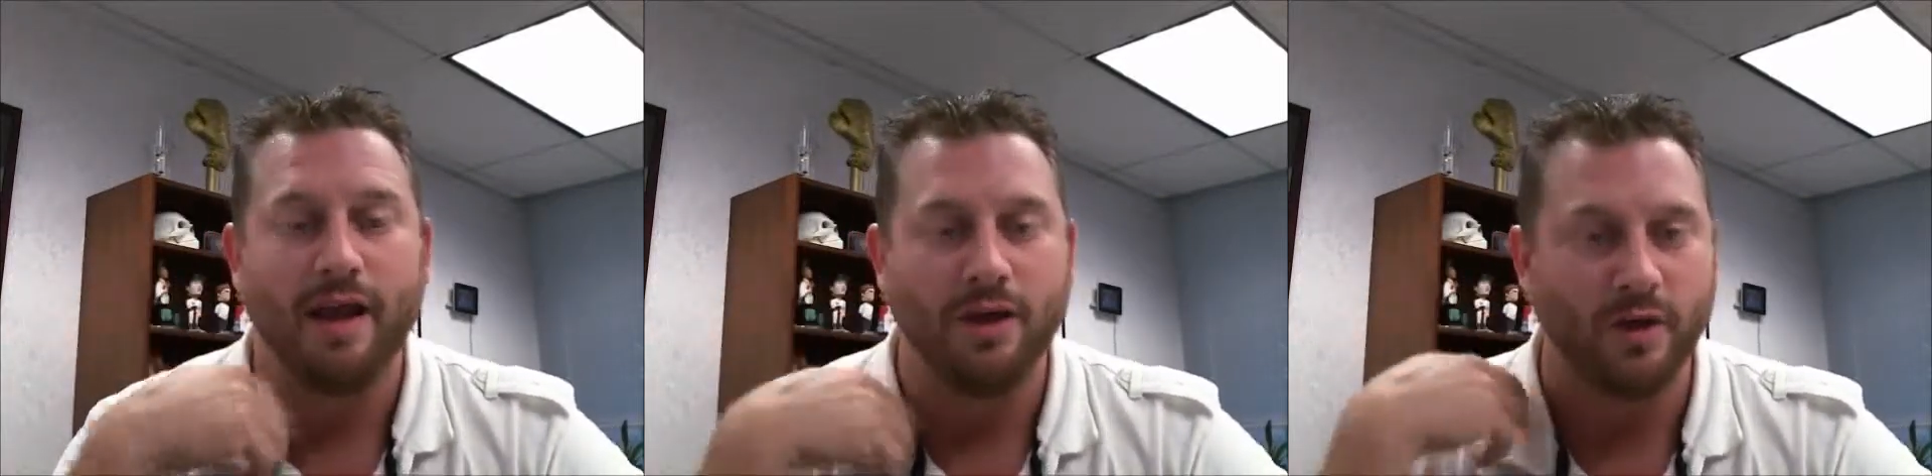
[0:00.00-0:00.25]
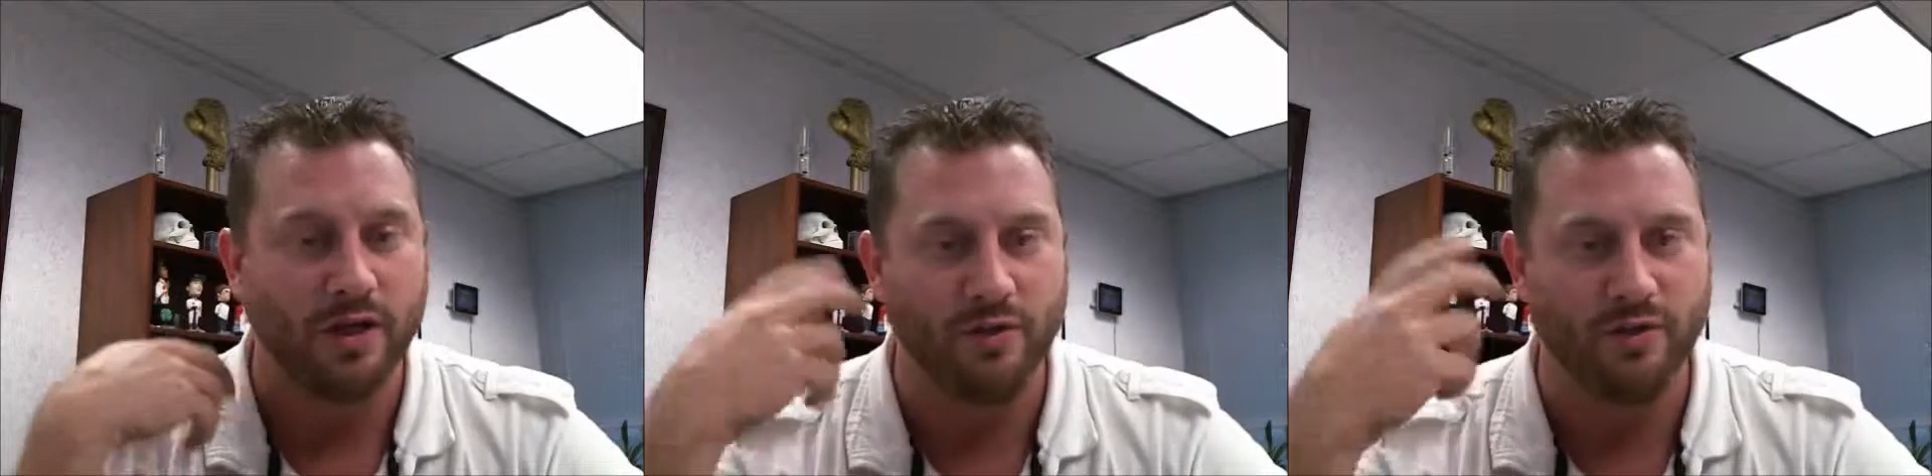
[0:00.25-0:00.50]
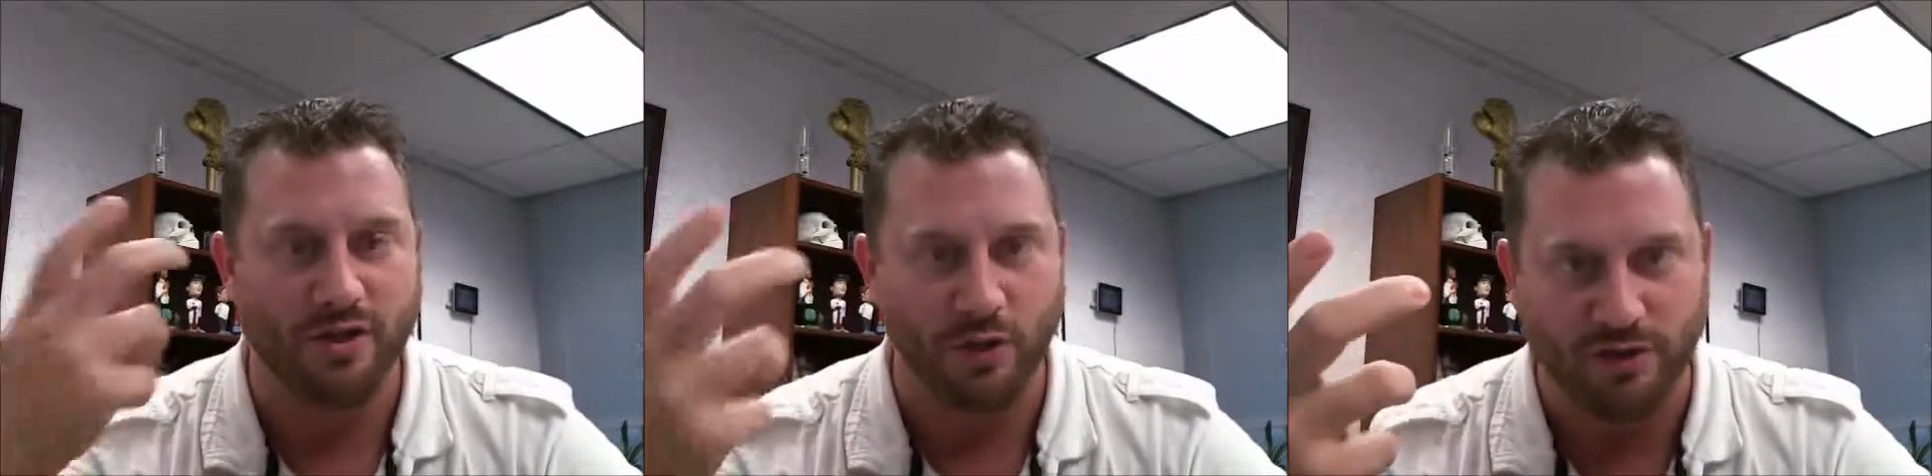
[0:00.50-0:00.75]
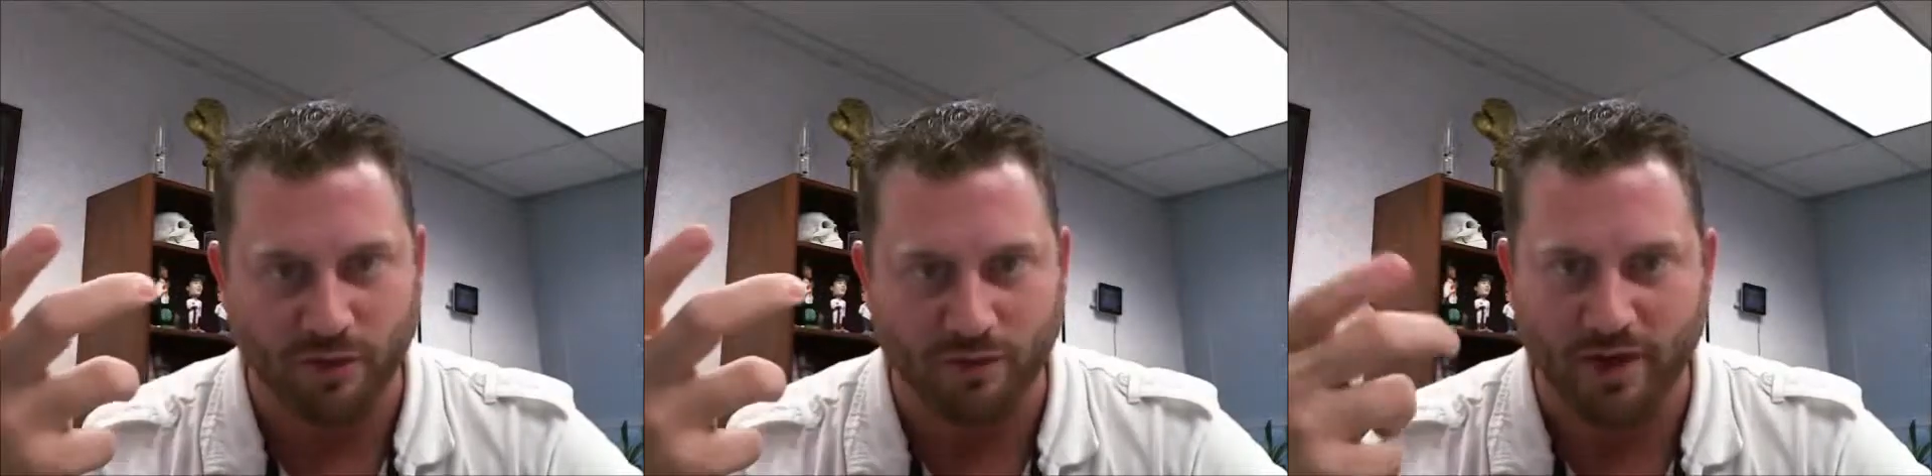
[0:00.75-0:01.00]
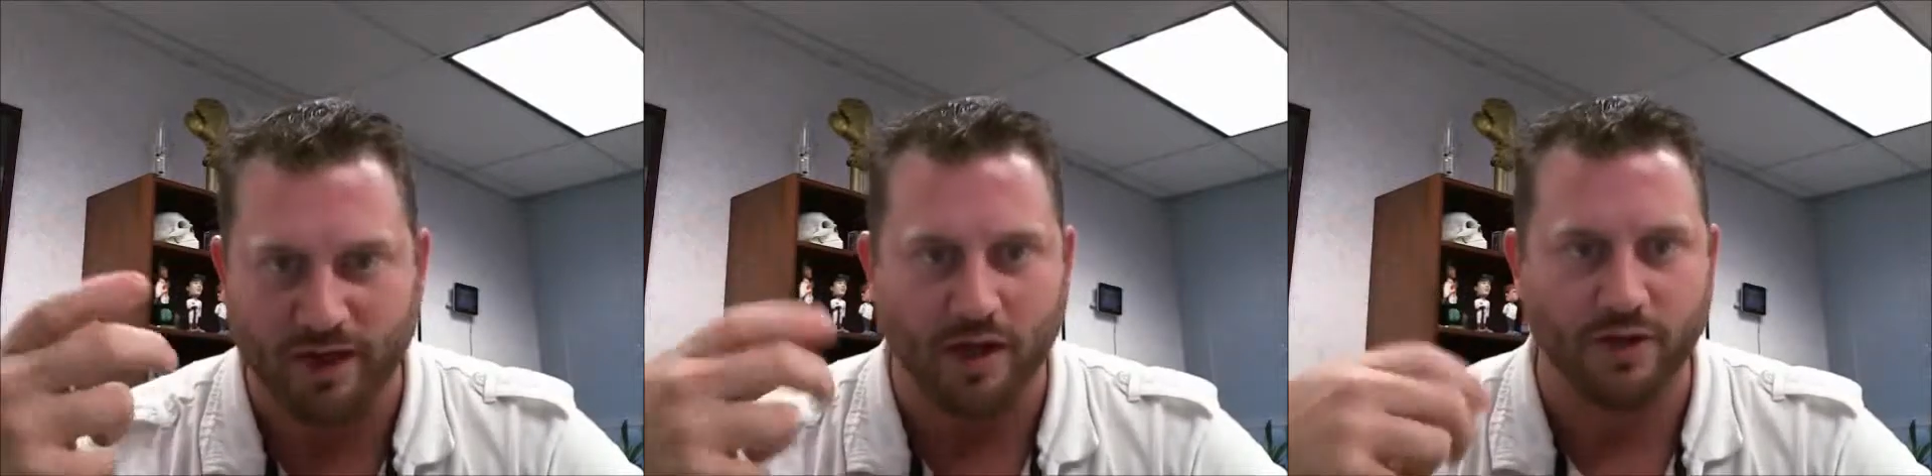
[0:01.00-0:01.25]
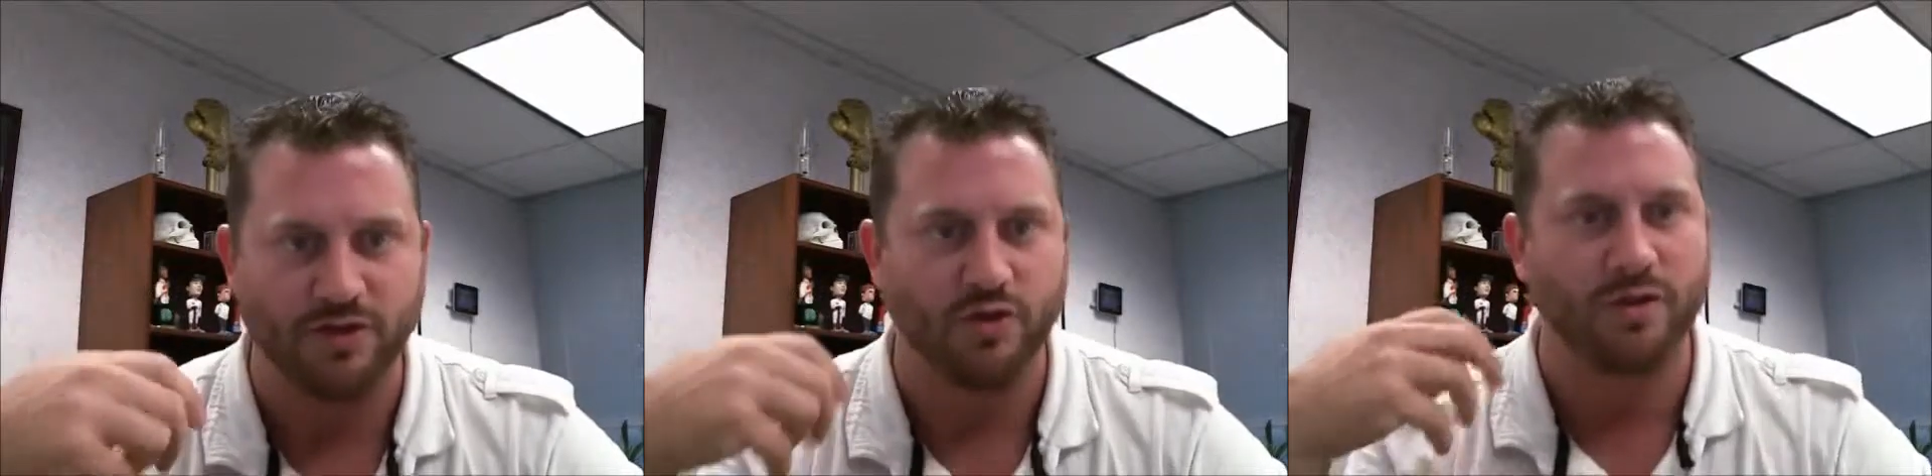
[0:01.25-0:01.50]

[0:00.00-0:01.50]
You can use YouTube videos,